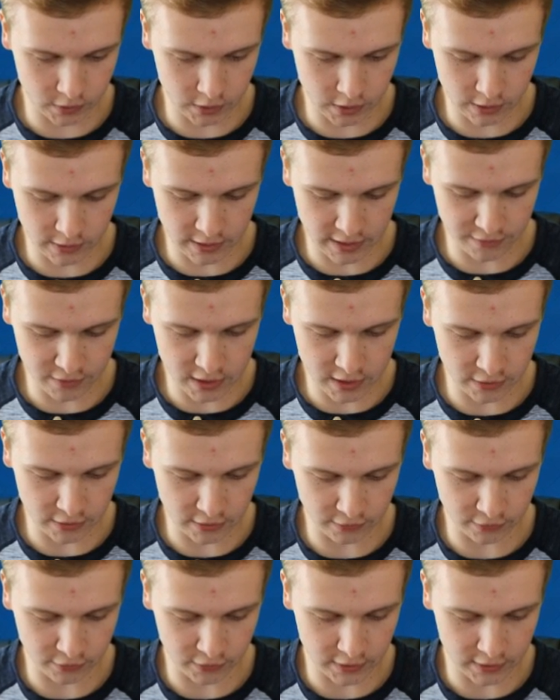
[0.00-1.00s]
I don't have
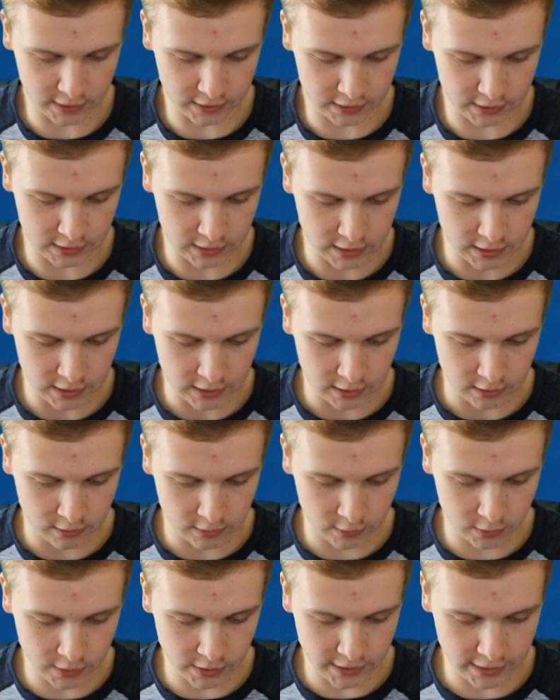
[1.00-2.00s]
anything for this.
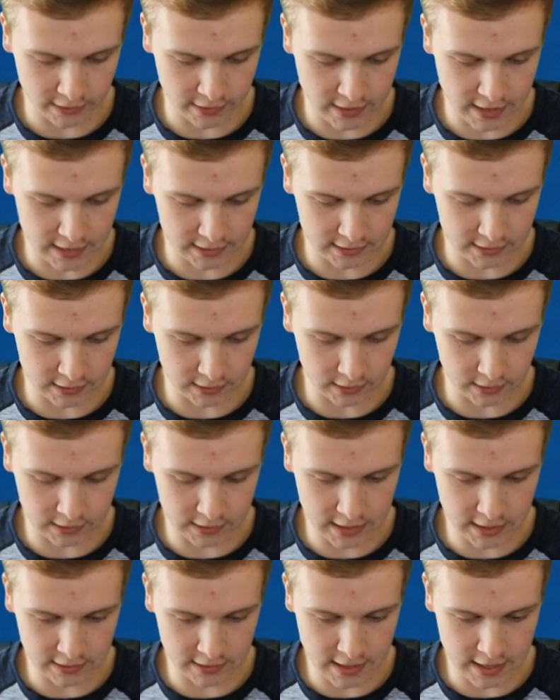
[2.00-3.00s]
We'll go like that to
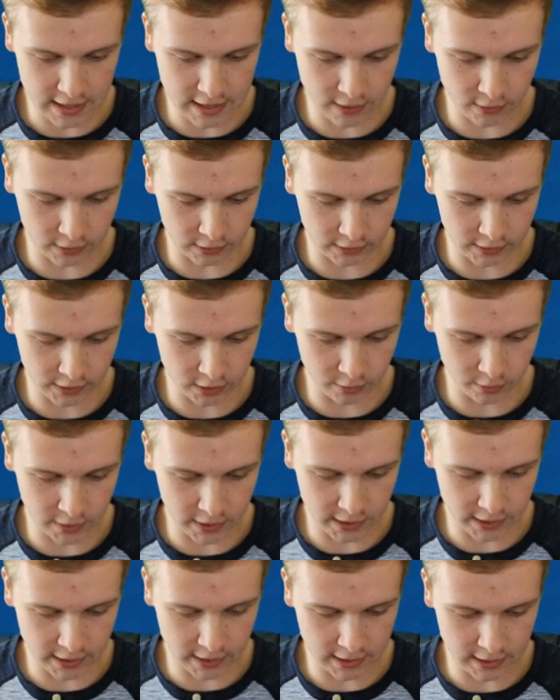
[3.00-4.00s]
take that out a little
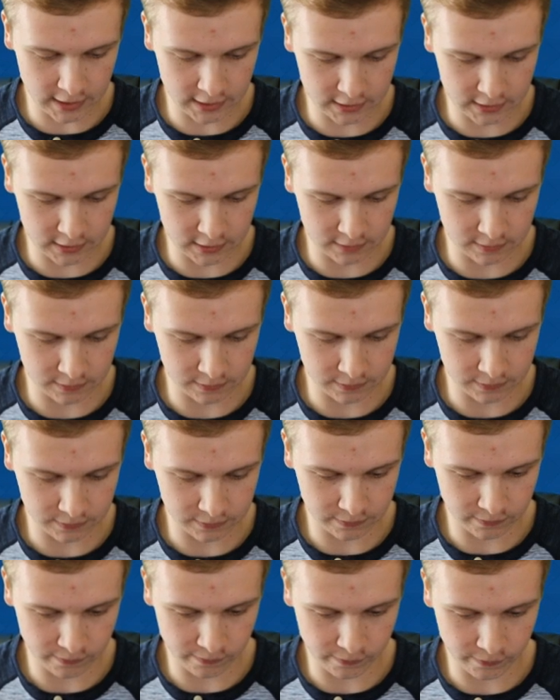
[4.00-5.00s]
bit, I guess.
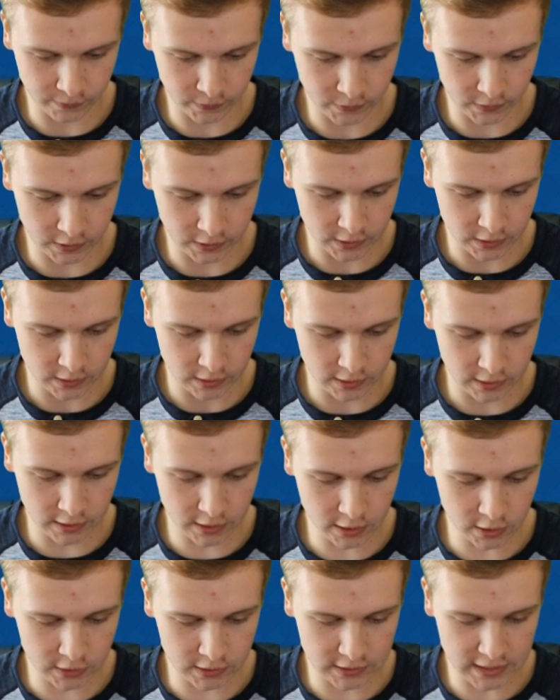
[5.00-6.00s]
Did
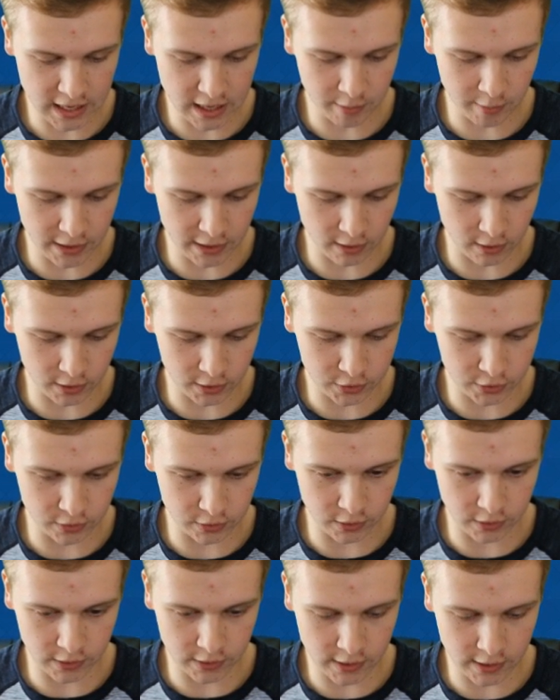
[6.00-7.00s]
he just zap my arch
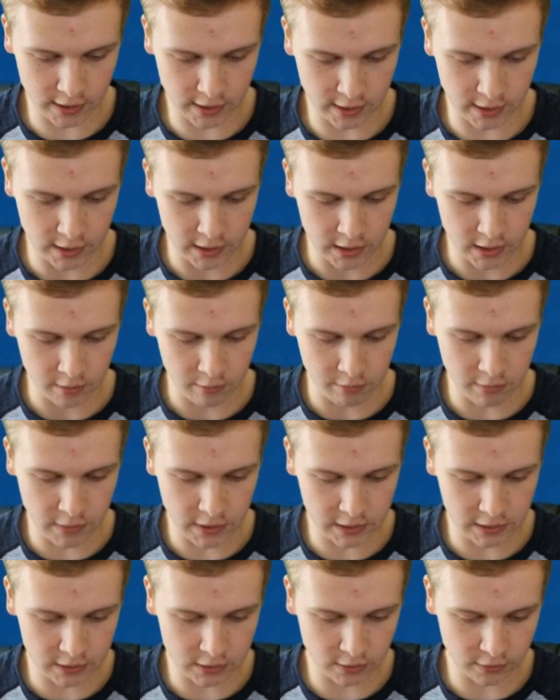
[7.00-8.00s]
or the
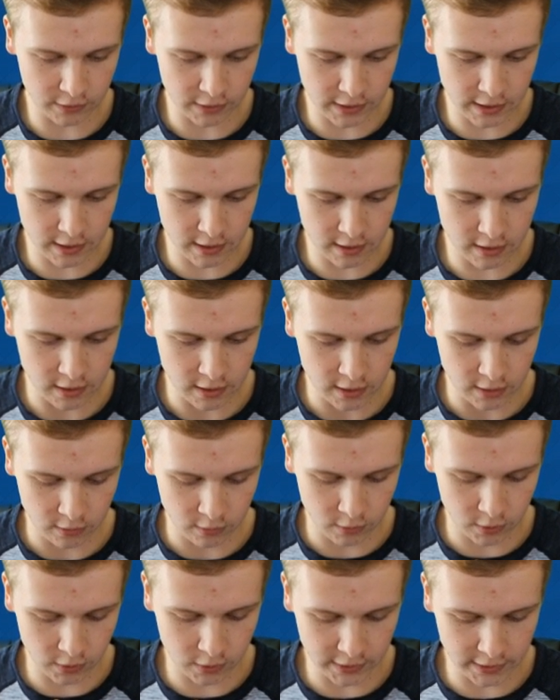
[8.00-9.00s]
minions over there?
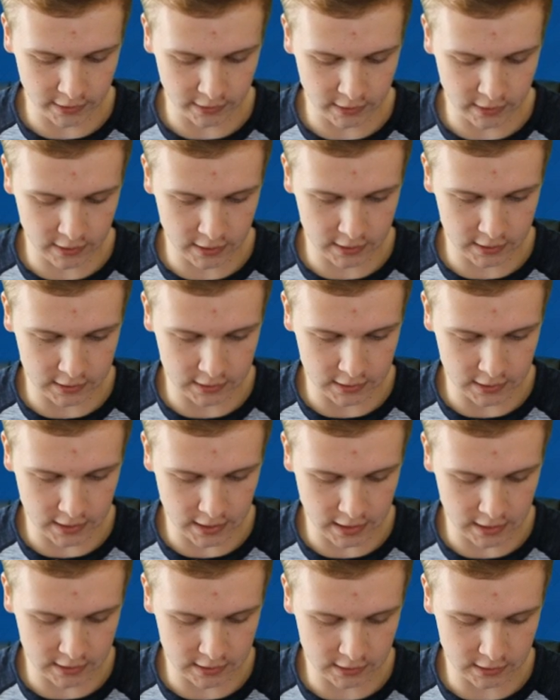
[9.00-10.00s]
We'll go like this,
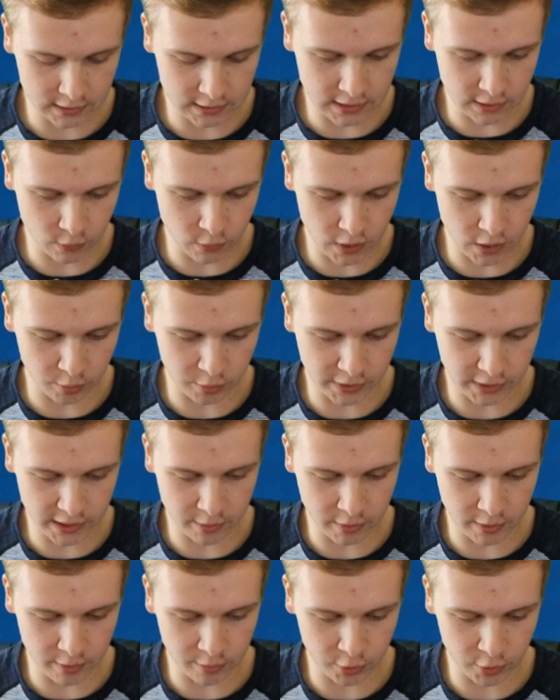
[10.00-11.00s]
and he's gonna say well
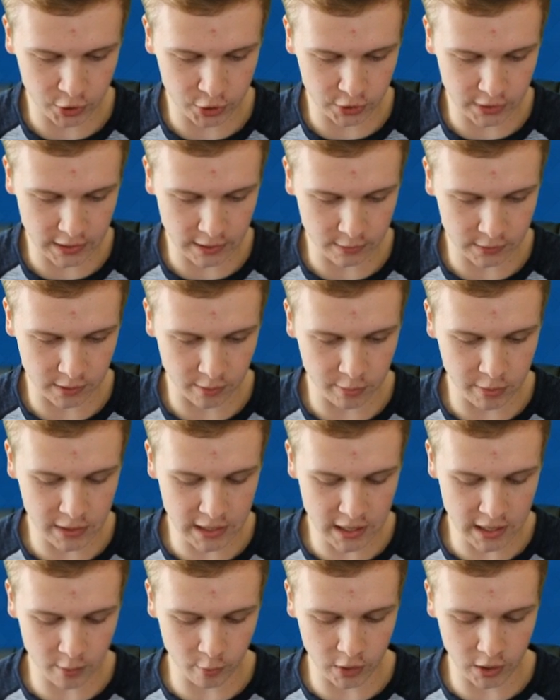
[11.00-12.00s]
played, but I'm pretty sure that was a
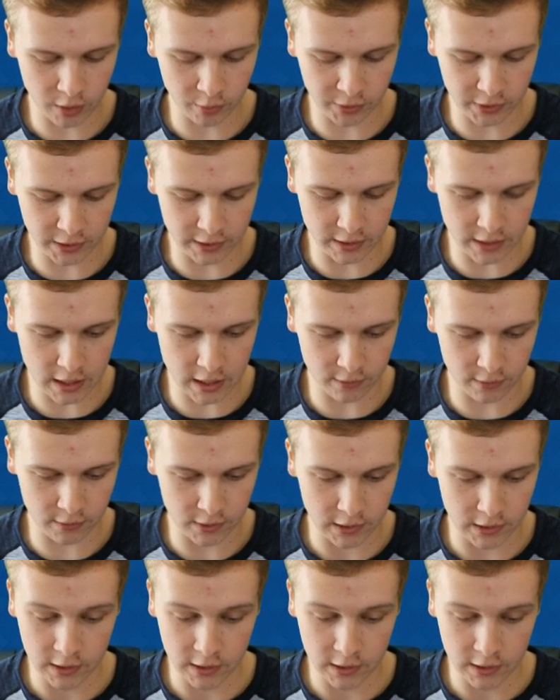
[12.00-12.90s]
BM well played, not